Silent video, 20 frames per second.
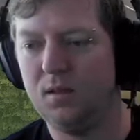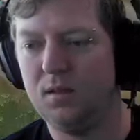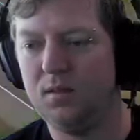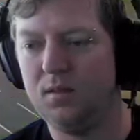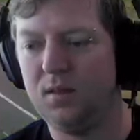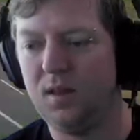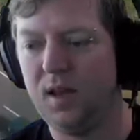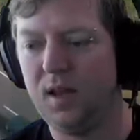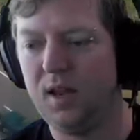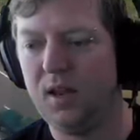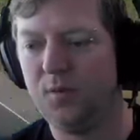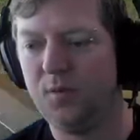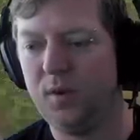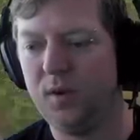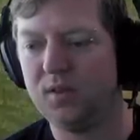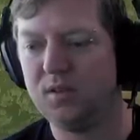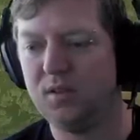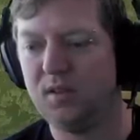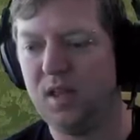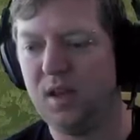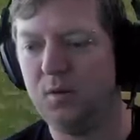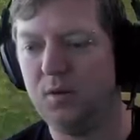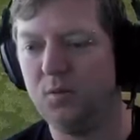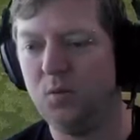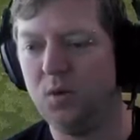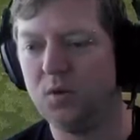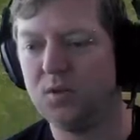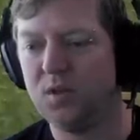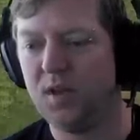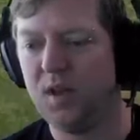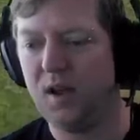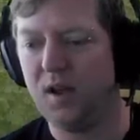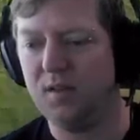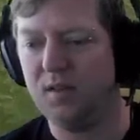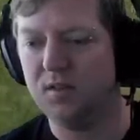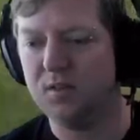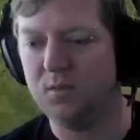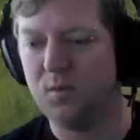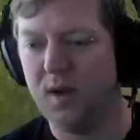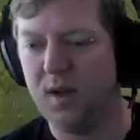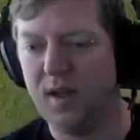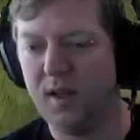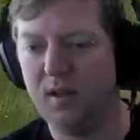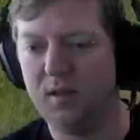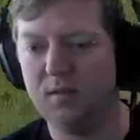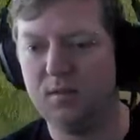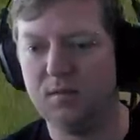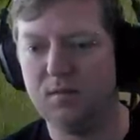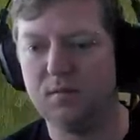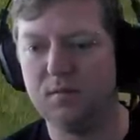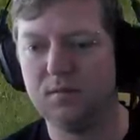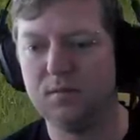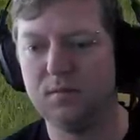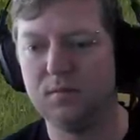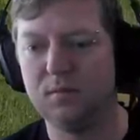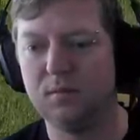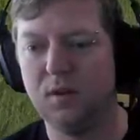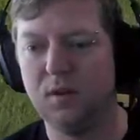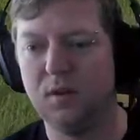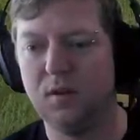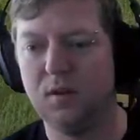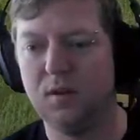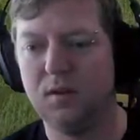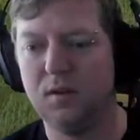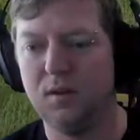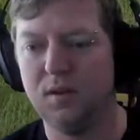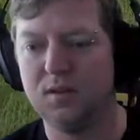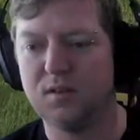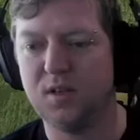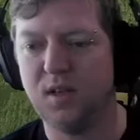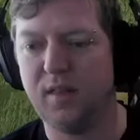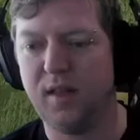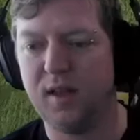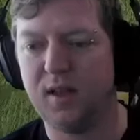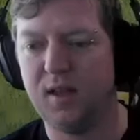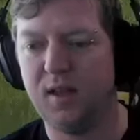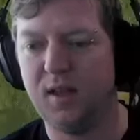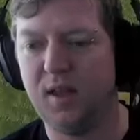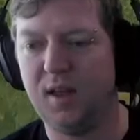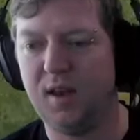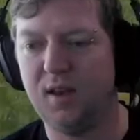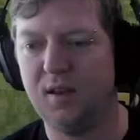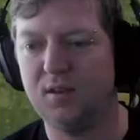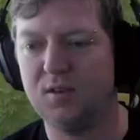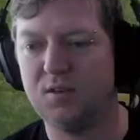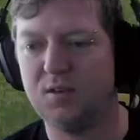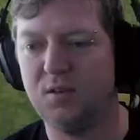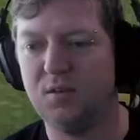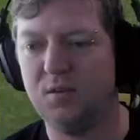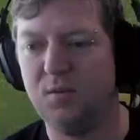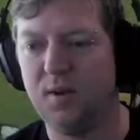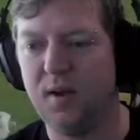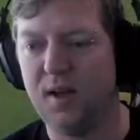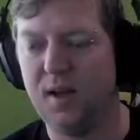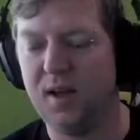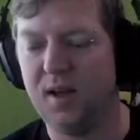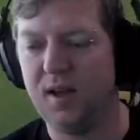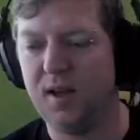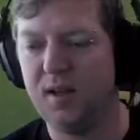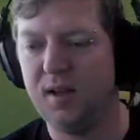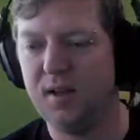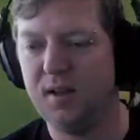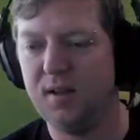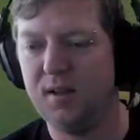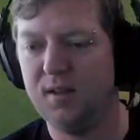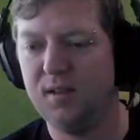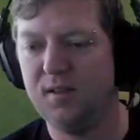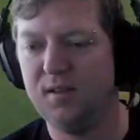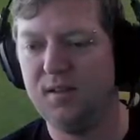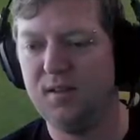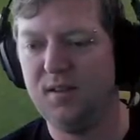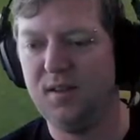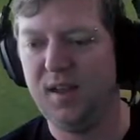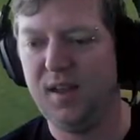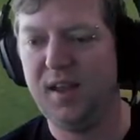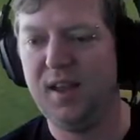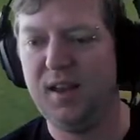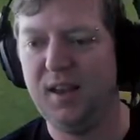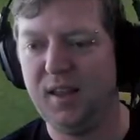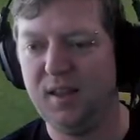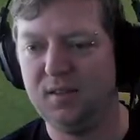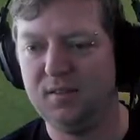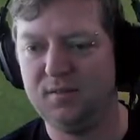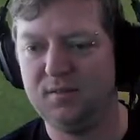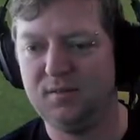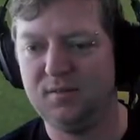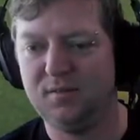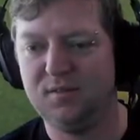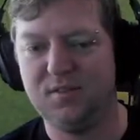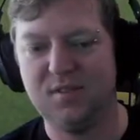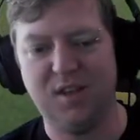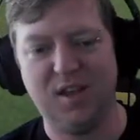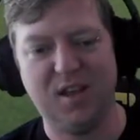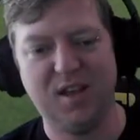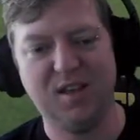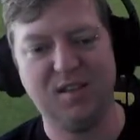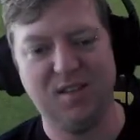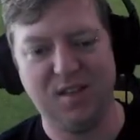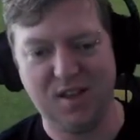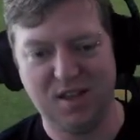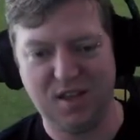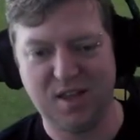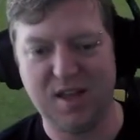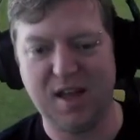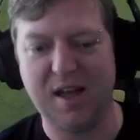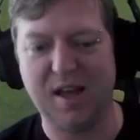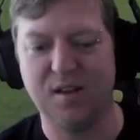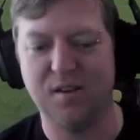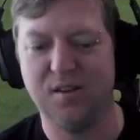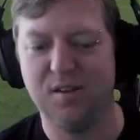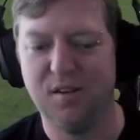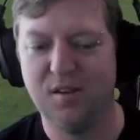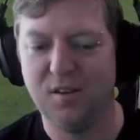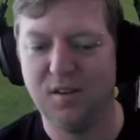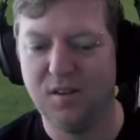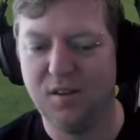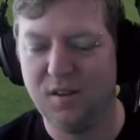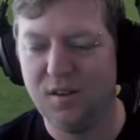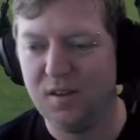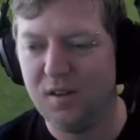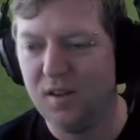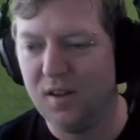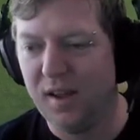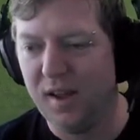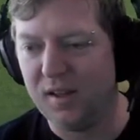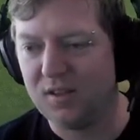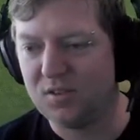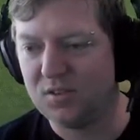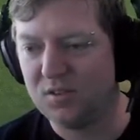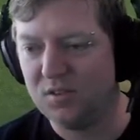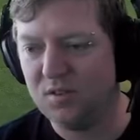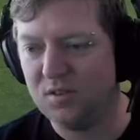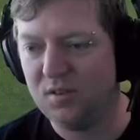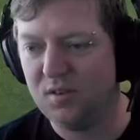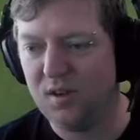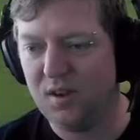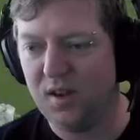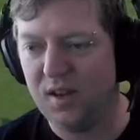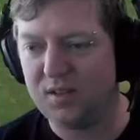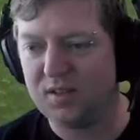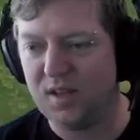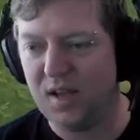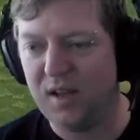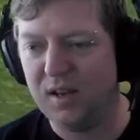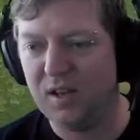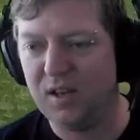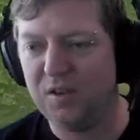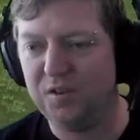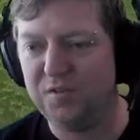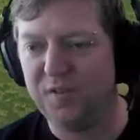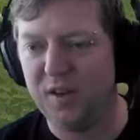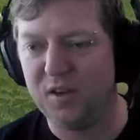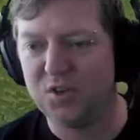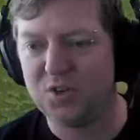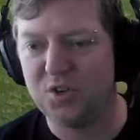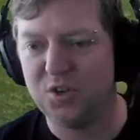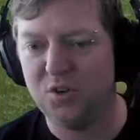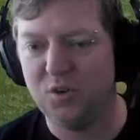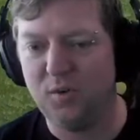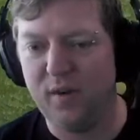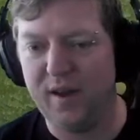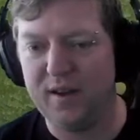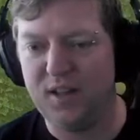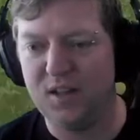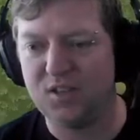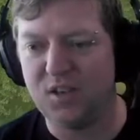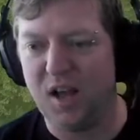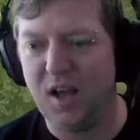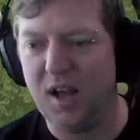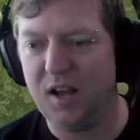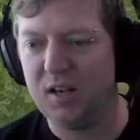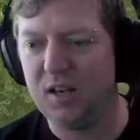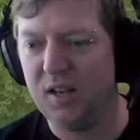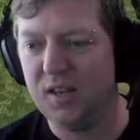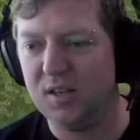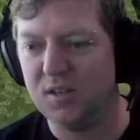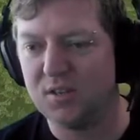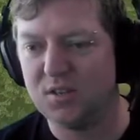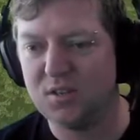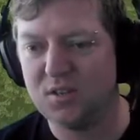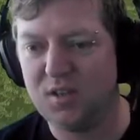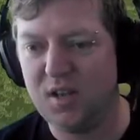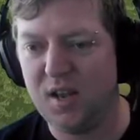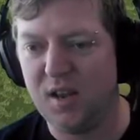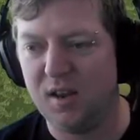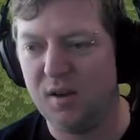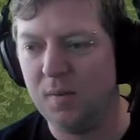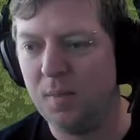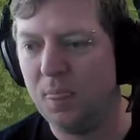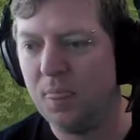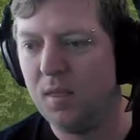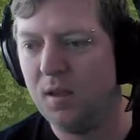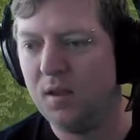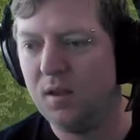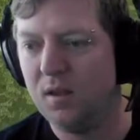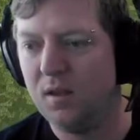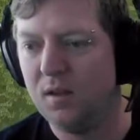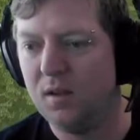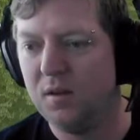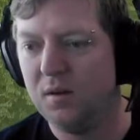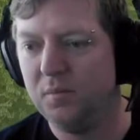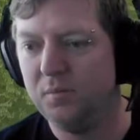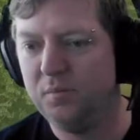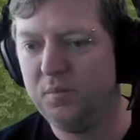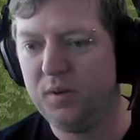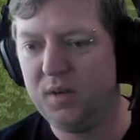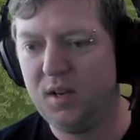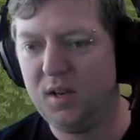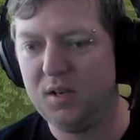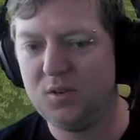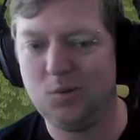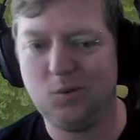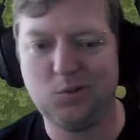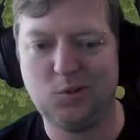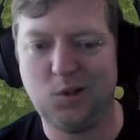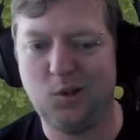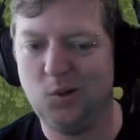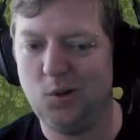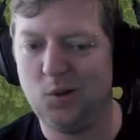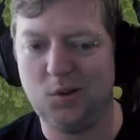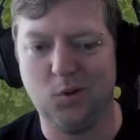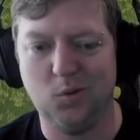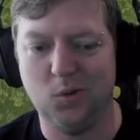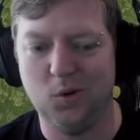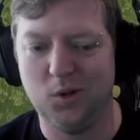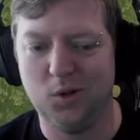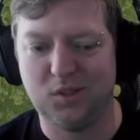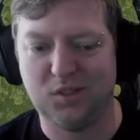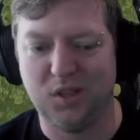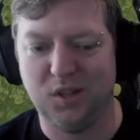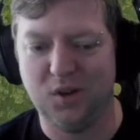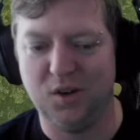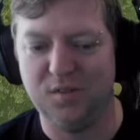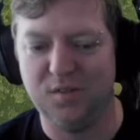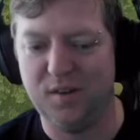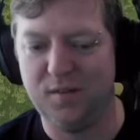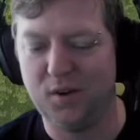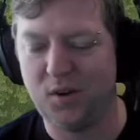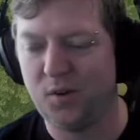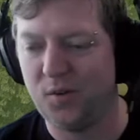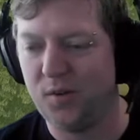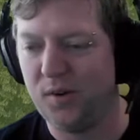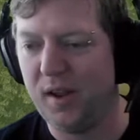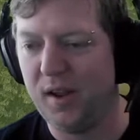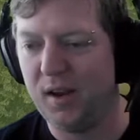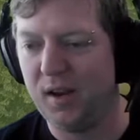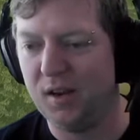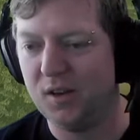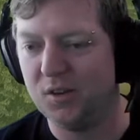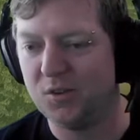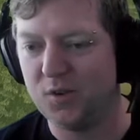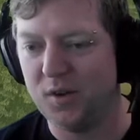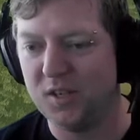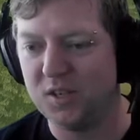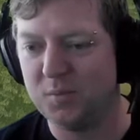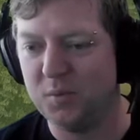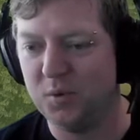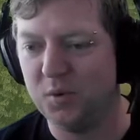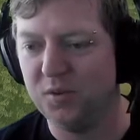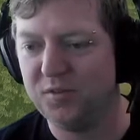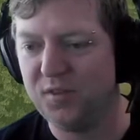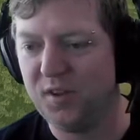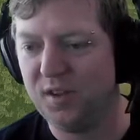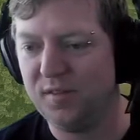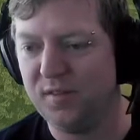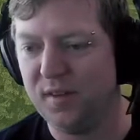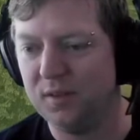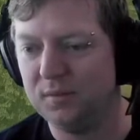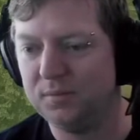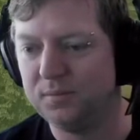The only reason they would want to go this way is so they can get into Airlie. See? There you go. It's unconventional and it's ugly as sin, but it is also not the worst thing I've ever created in Transport Fever.